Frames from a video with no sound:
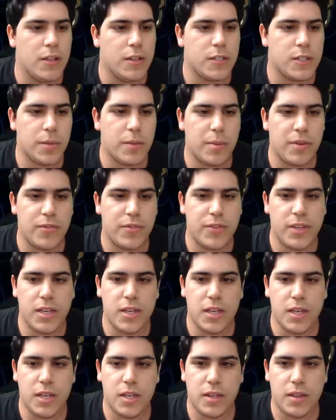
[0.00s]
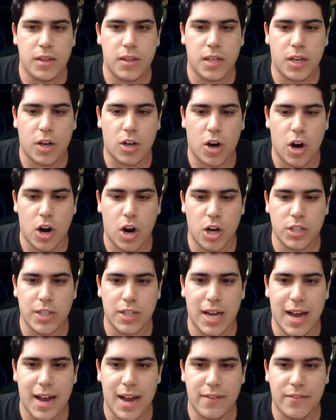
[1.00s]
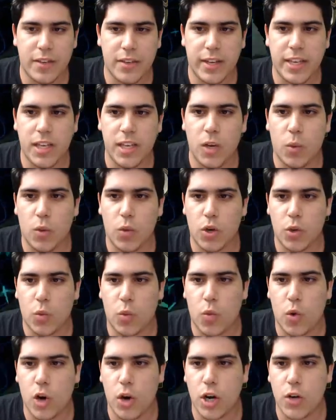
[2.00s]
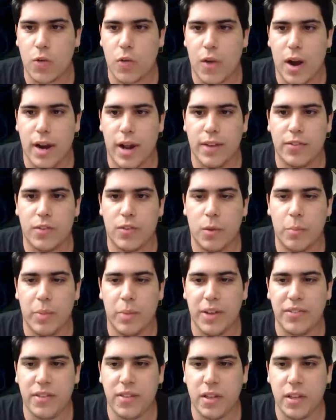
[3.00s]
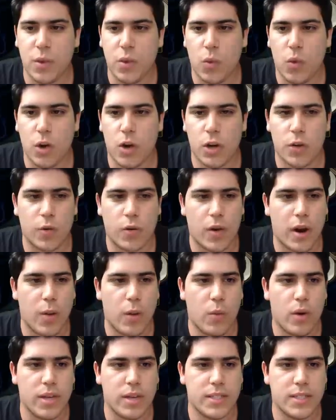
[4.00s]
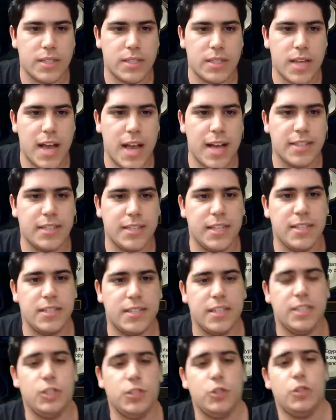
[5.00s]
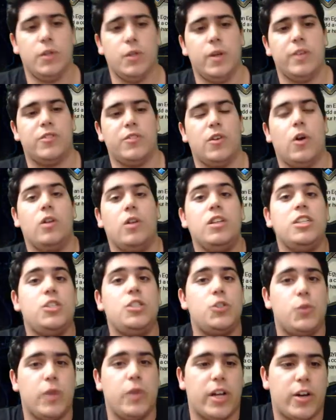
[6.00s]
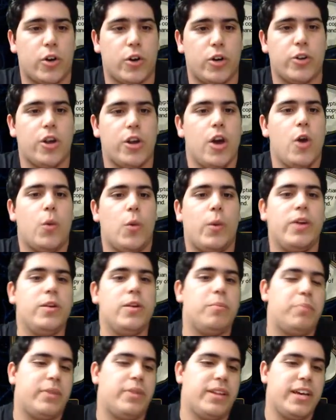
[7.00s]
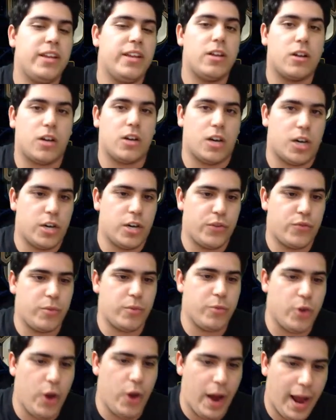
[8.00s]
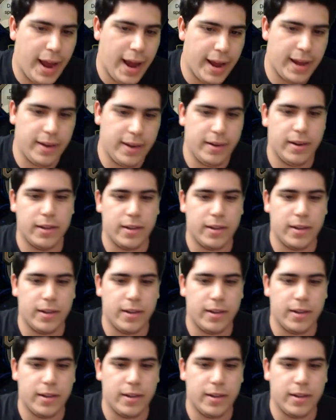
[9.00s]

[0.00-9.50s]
of the cards have the keyword Warcry. So basically Warcry, what it says is it's only triggered when you play the card from your hand.